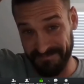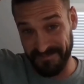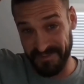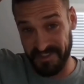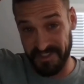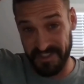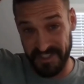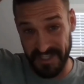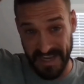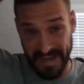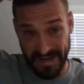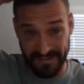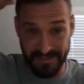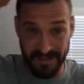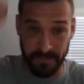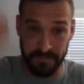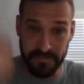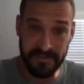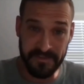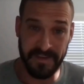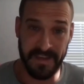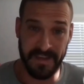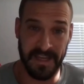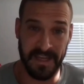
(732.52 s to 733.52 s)
jacked
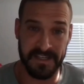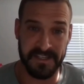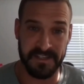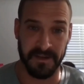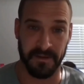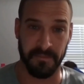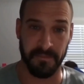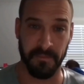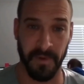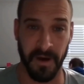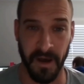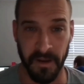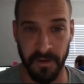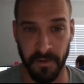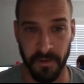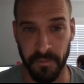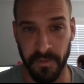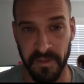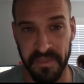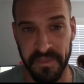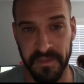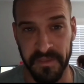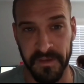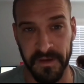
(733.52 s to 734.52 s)
up SketchUp model
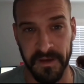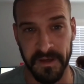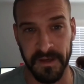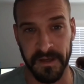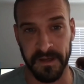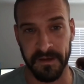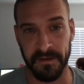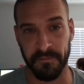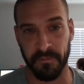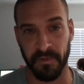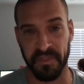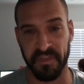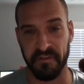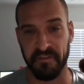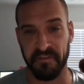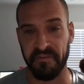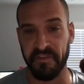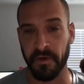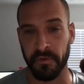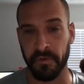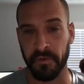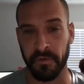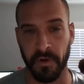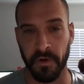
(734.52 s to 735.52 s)
with a
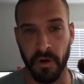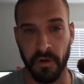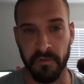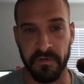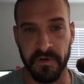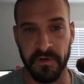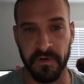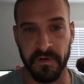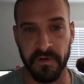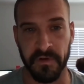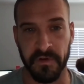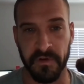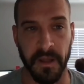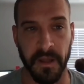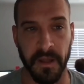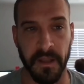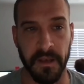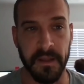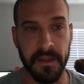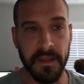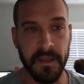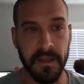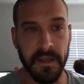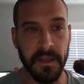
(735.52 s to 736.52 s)
filter over it,
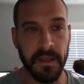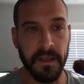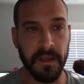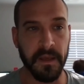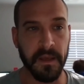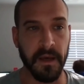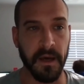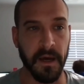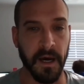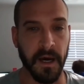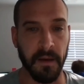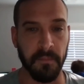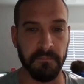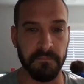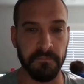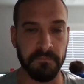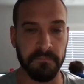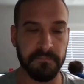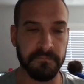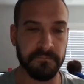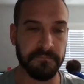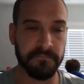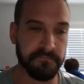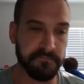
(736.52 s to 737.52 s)
but
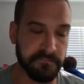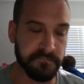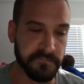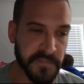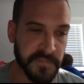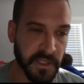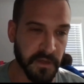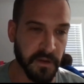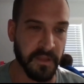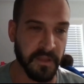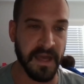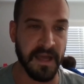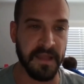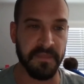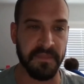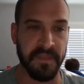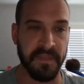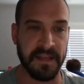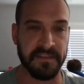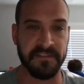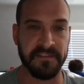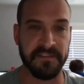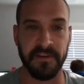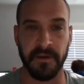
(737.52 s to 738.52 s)

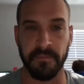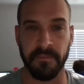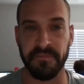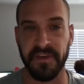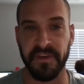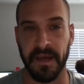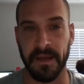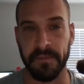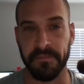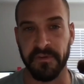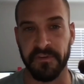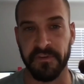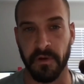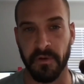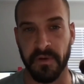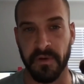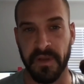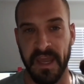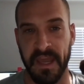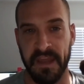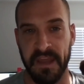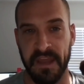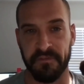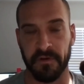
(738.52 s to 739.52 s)
that sometimes is
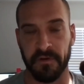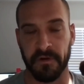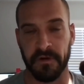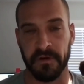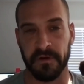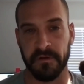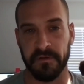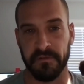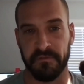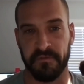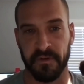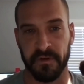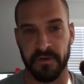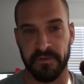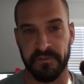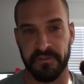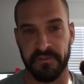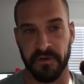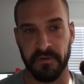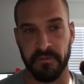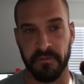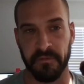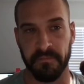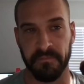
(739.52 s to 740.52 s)
okay for
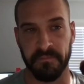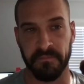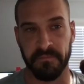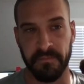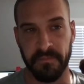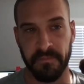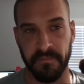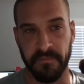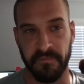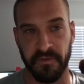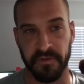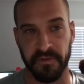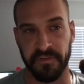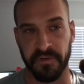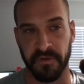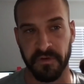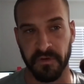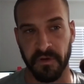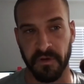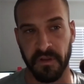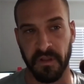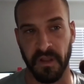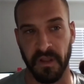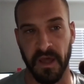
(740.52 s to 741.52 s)
certain
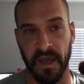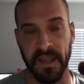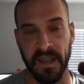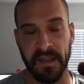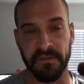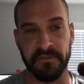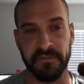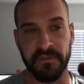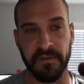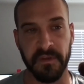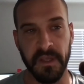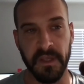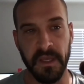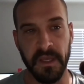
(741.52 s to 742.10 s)
clients,